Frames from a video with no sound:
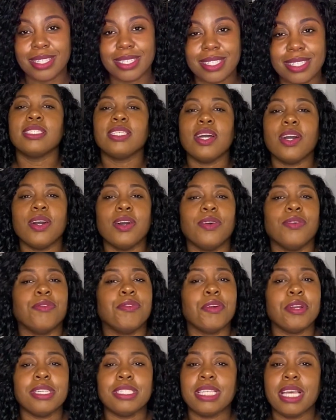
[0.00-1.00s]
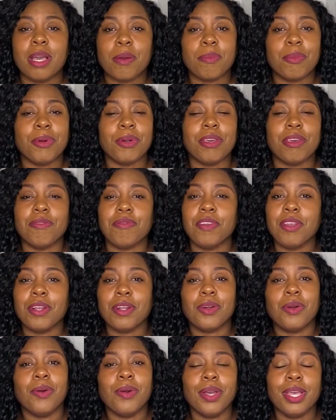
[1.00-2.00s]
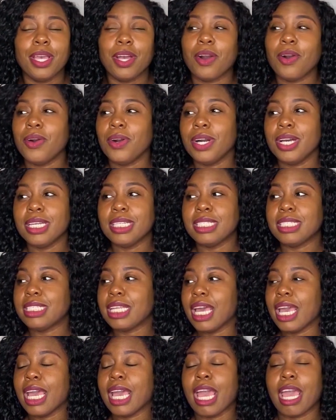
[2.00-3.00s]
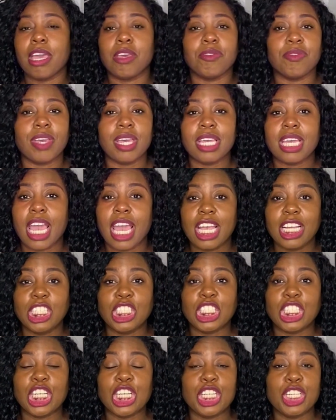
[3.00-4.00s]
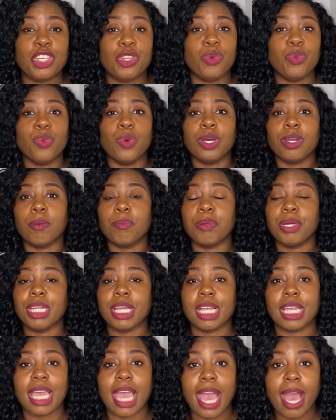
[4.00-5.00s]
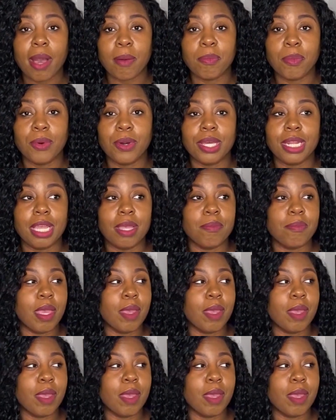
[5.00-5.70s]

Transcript: So for example, if you're going on, say, a vacation, you want to put a cap on it.